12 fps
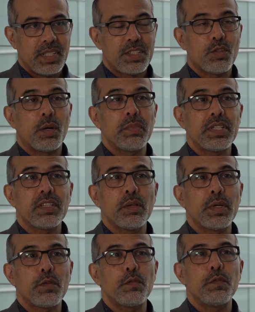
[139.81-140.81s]
So up until
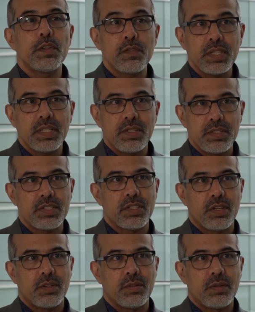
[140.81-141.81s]
about 50 years
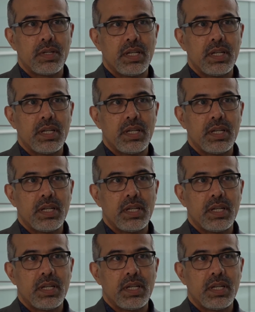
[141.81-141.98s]
ago,